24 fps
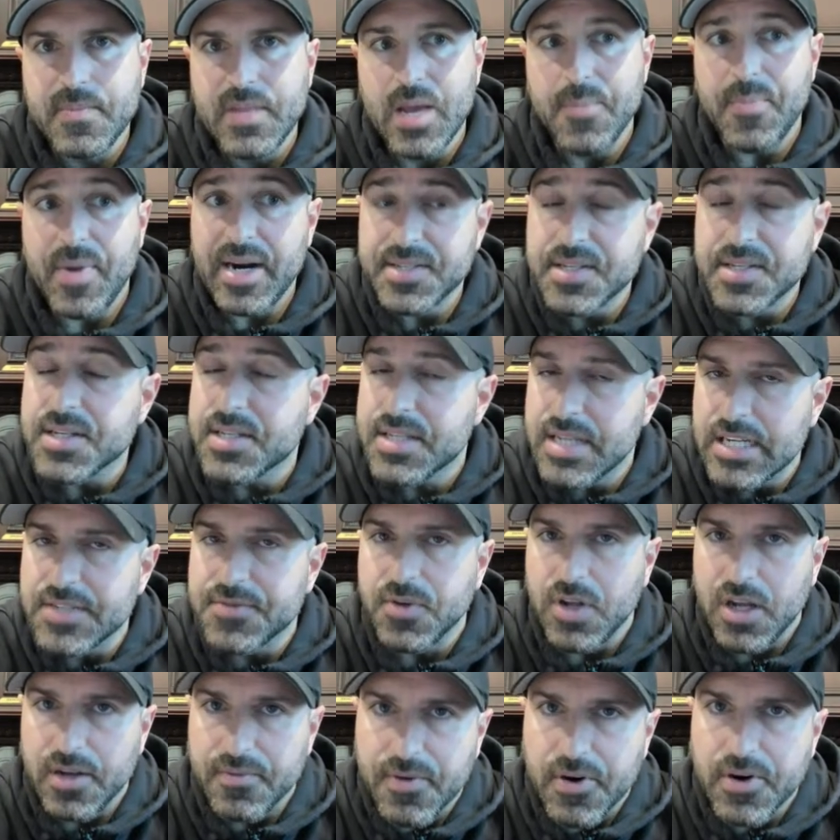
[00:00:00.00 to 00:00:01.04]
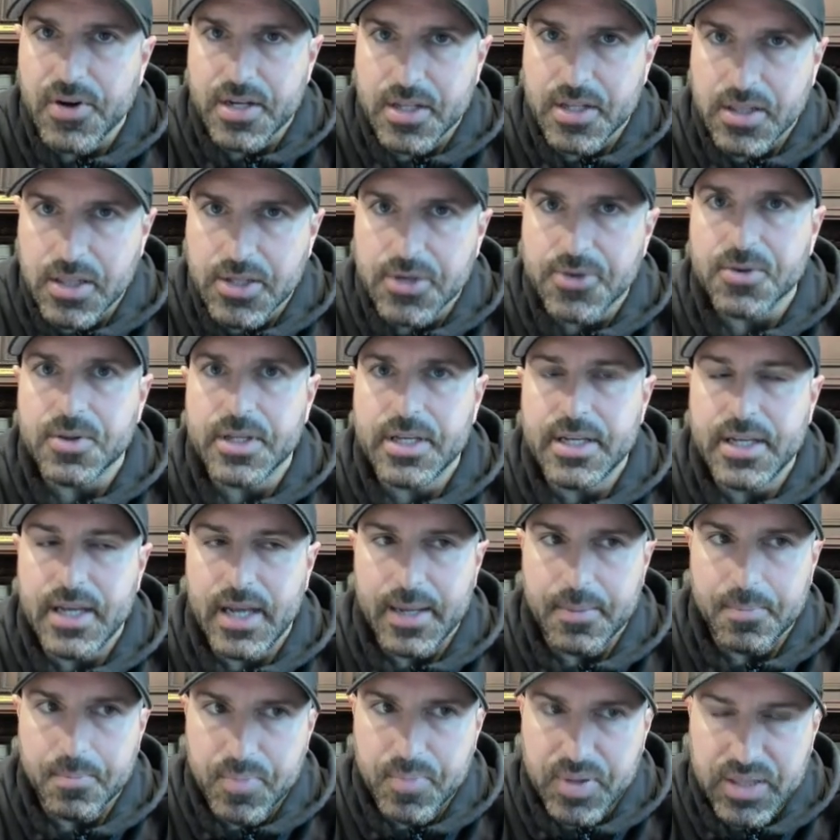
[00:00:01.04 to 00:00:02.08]
And by successful, I very clearly
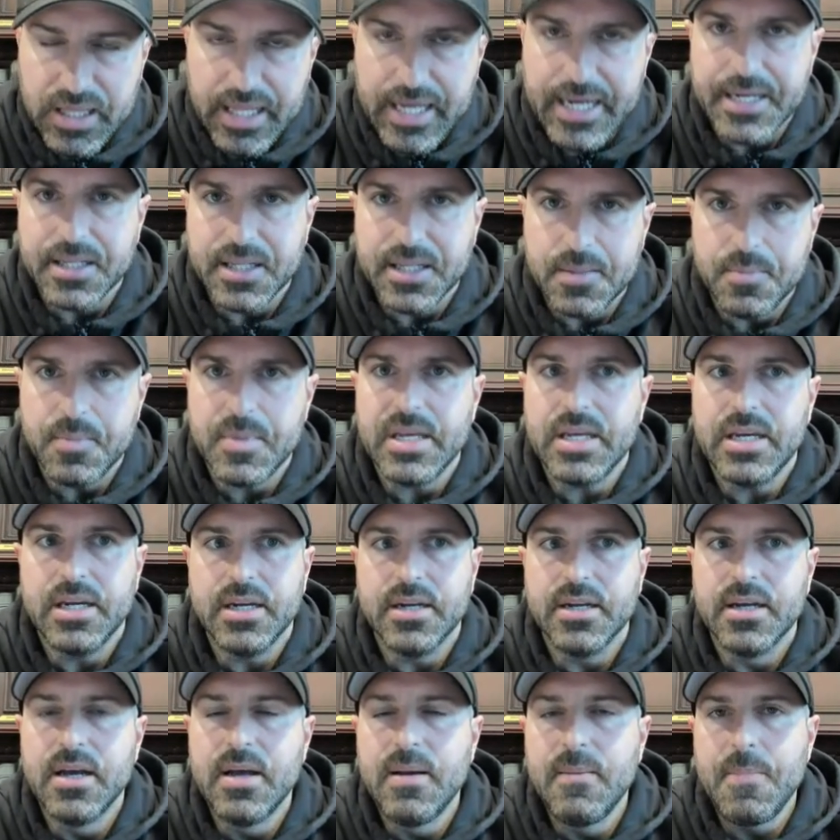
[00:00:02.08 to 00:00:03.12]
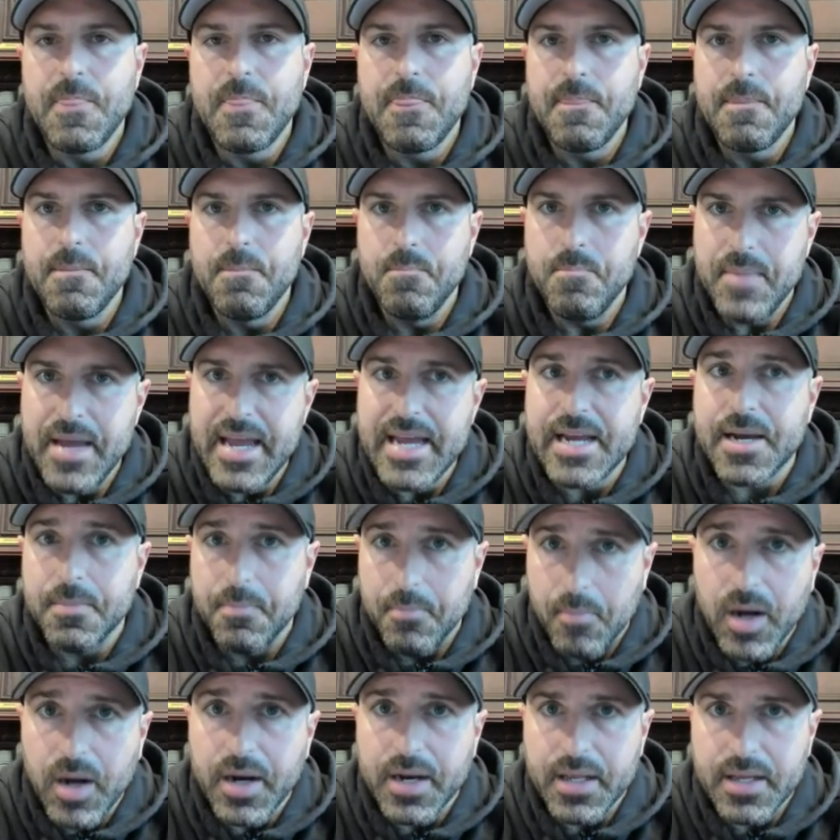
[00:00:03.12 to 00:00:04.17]
and plainly mean make
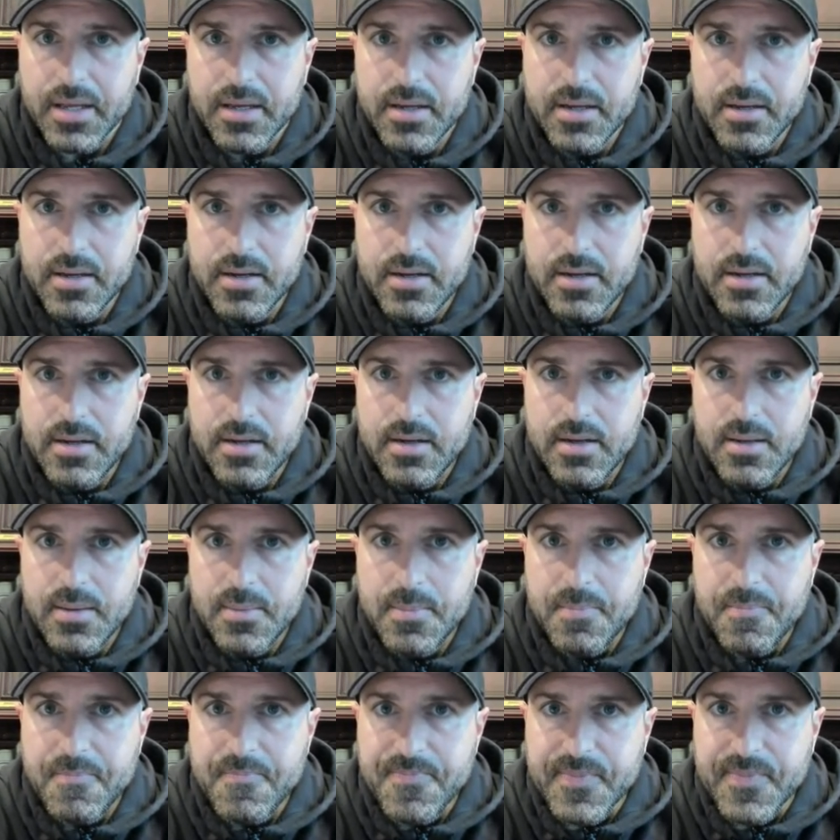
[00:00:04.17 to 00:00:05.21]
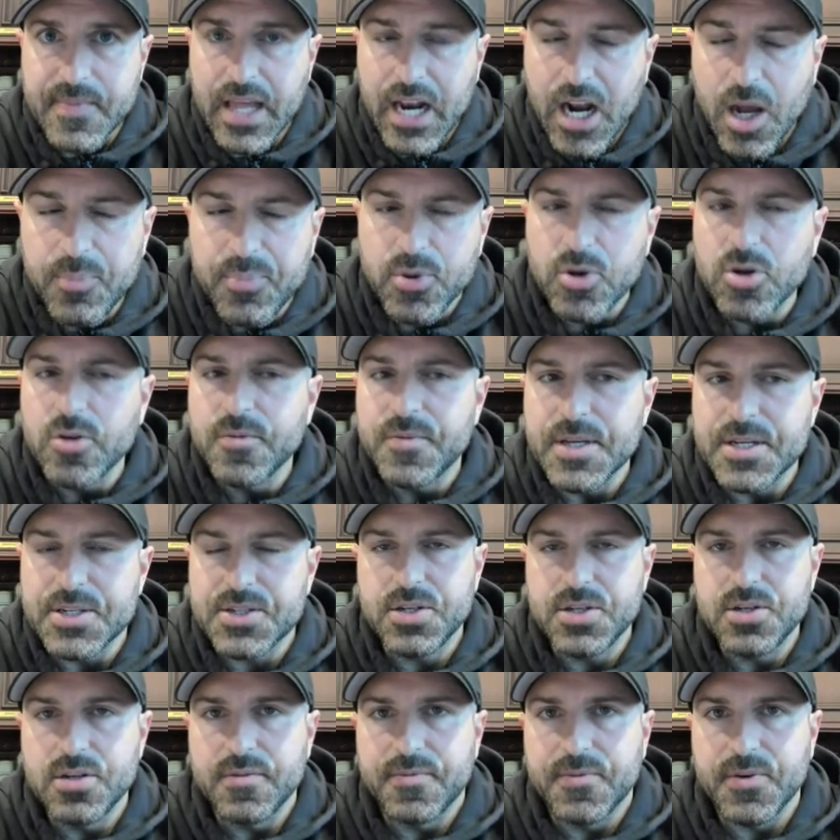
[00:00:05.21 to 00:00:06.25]
money. And I'll prove this
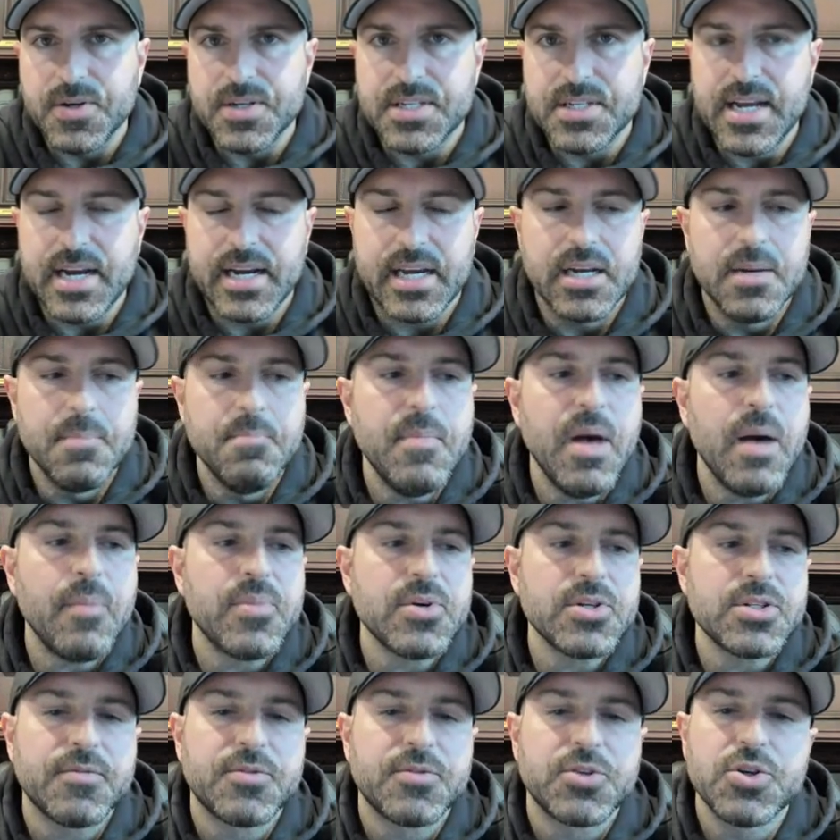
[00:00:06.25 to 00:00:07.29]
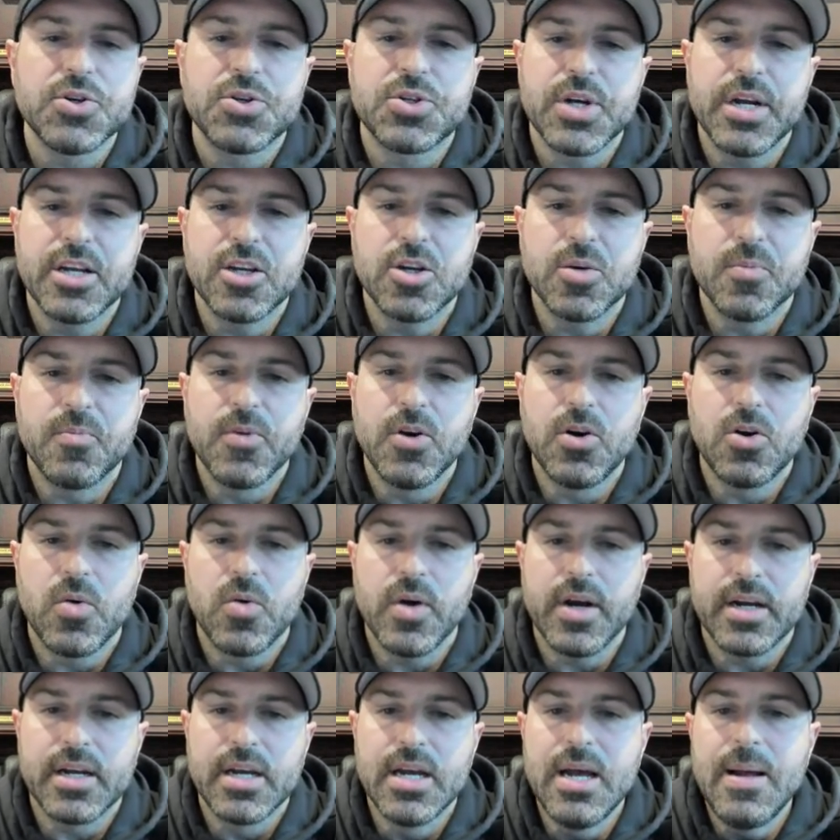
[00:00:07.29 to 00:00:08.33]
to you for a second. Members of True Trading Group, real
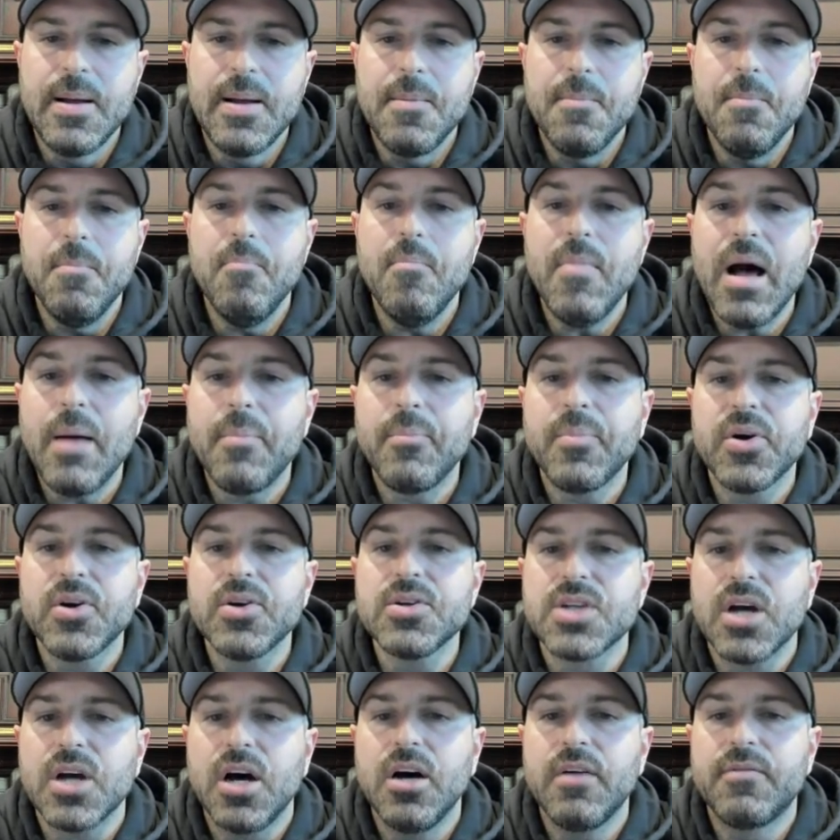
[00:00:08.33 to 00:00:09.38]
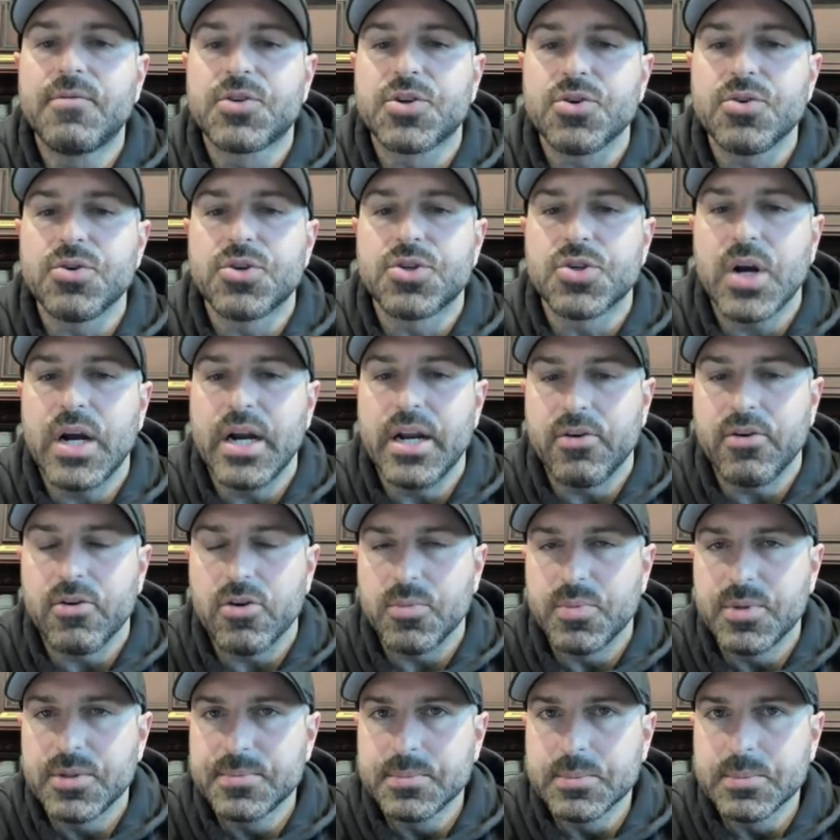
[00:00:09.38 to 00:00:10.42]
quick, members of True Trading Group,